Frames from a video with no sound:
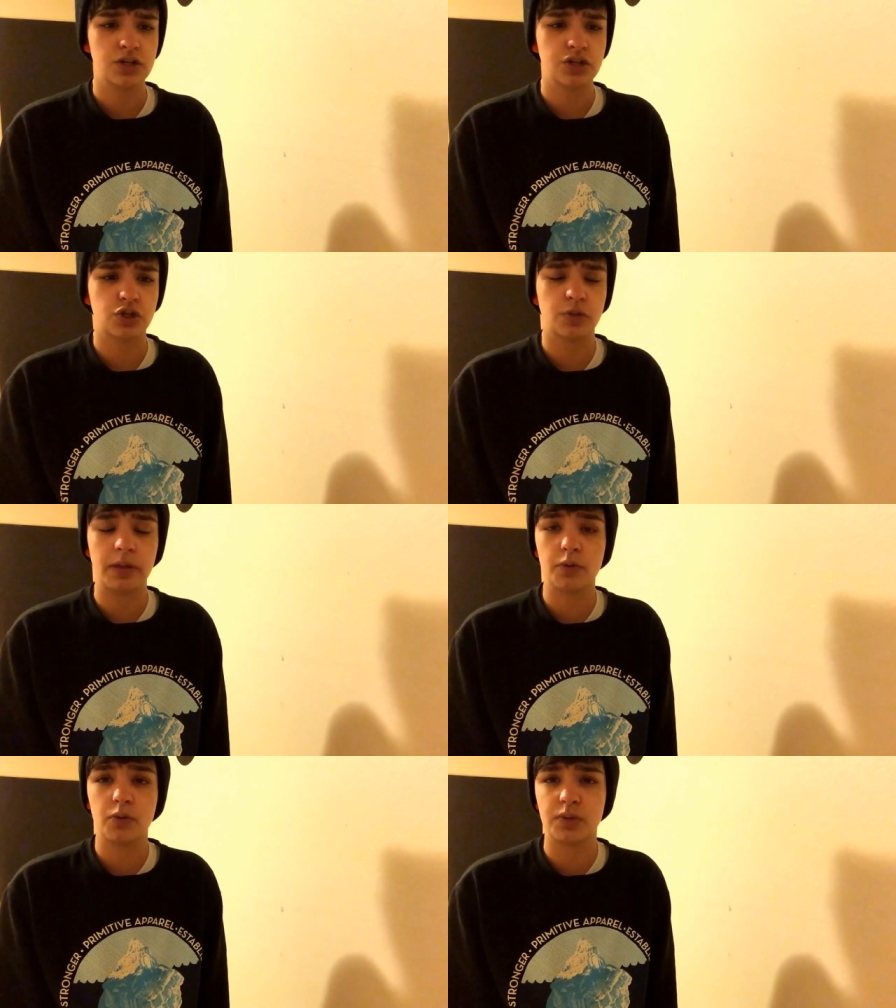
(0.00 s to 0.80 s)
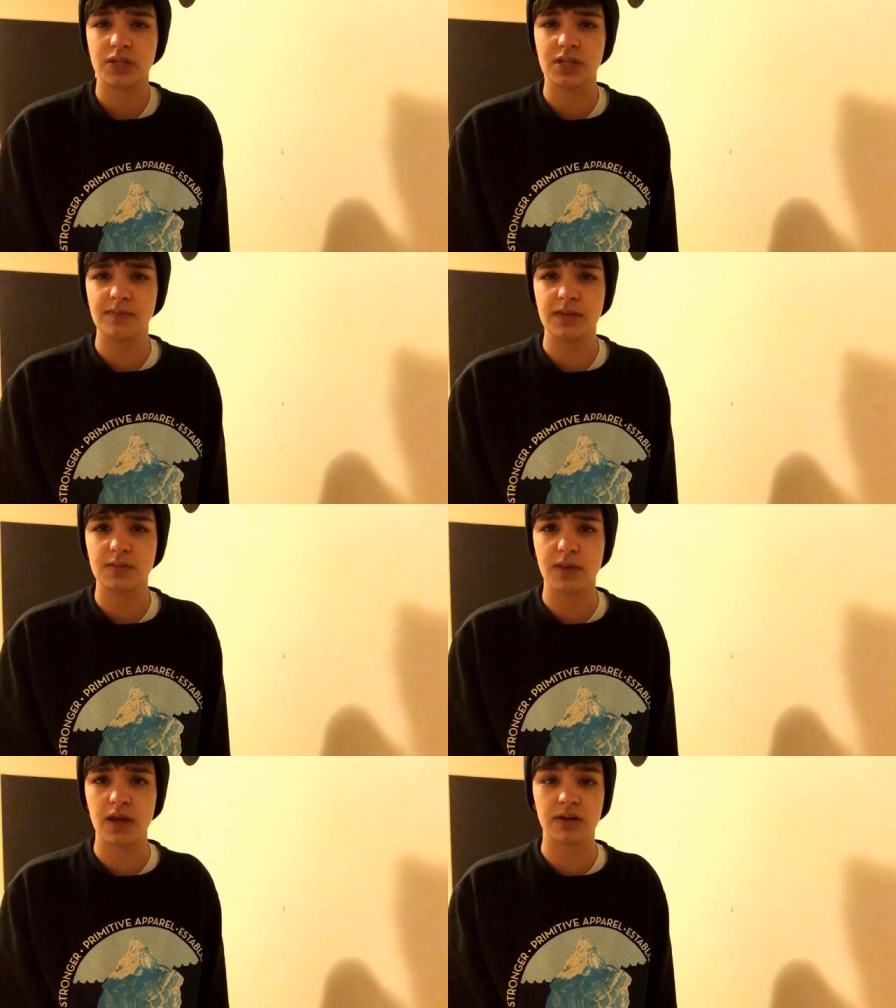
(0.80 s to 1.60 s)
just so people would perceive me as
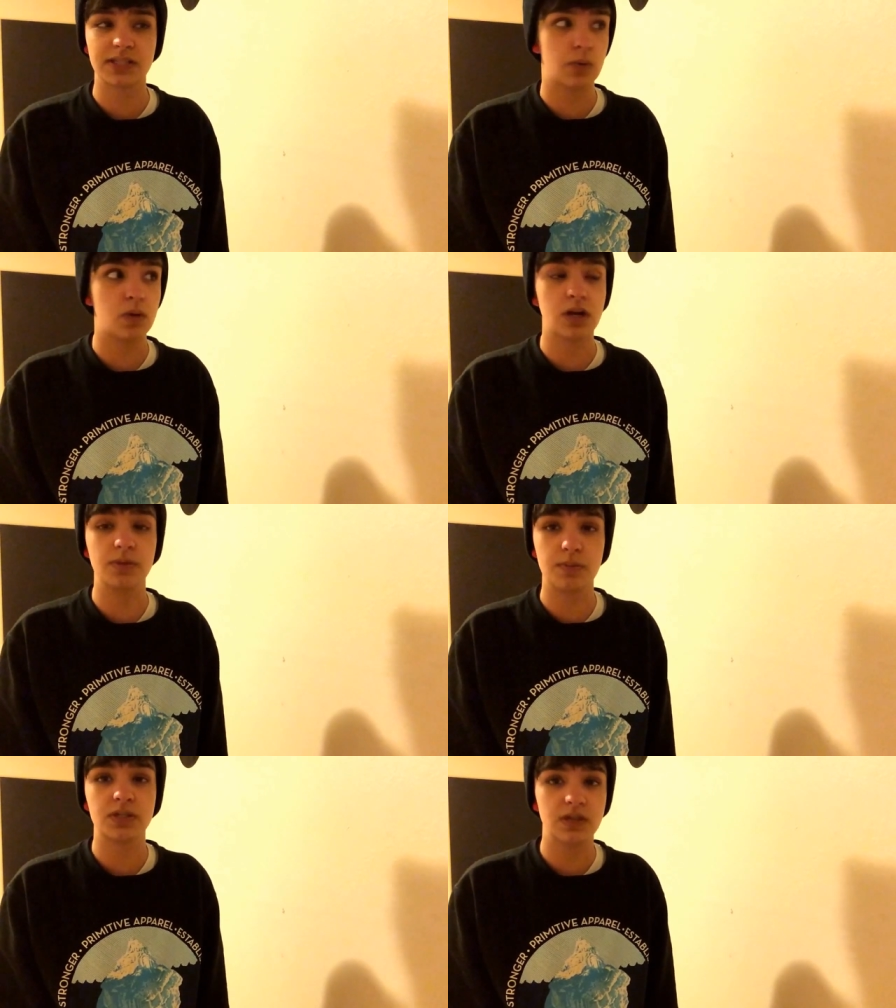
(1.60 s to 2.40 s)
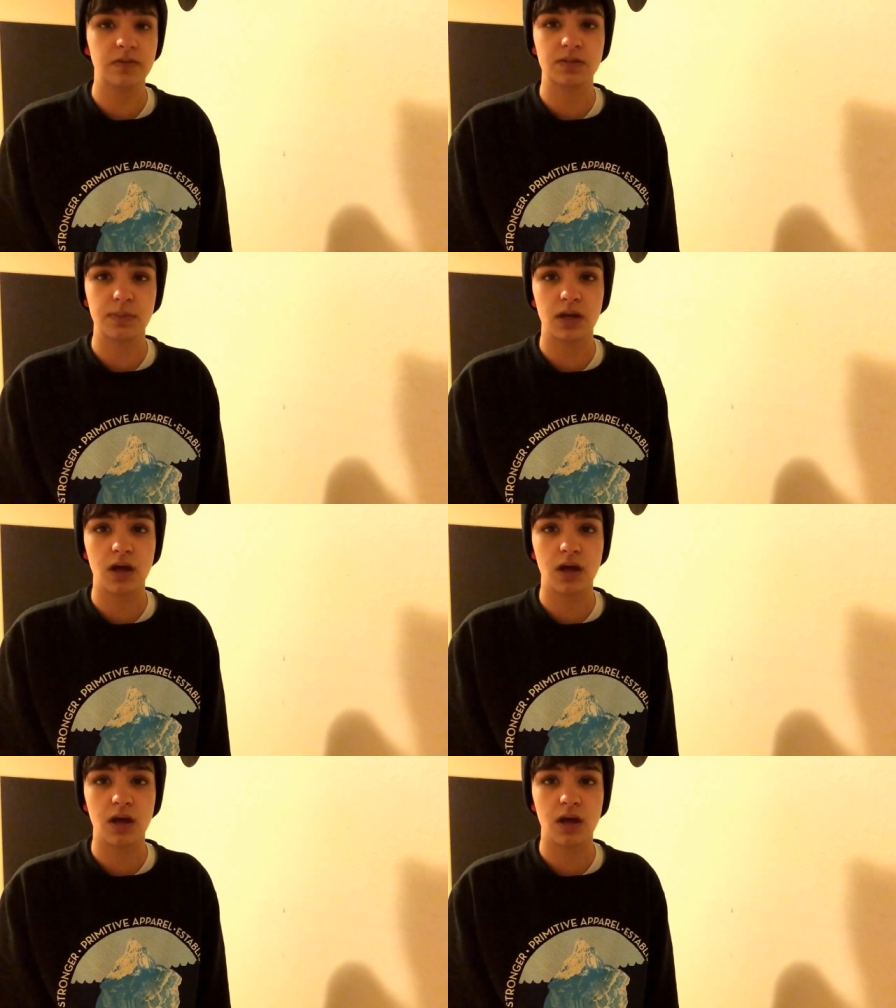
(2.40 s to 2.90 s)
male, because I want to be perceived as male.